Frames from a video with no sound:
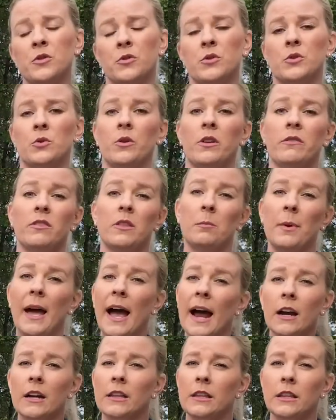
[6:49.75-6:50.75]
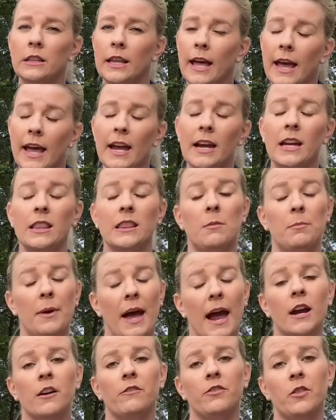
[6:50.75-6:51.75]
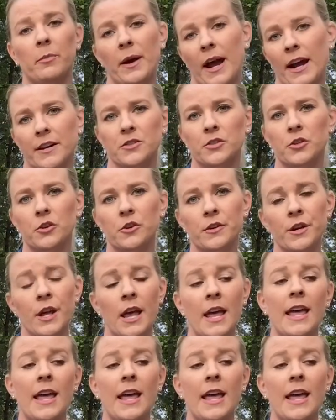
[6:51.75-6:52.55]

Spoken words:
or sort of the back of the leg and the back of the pastern.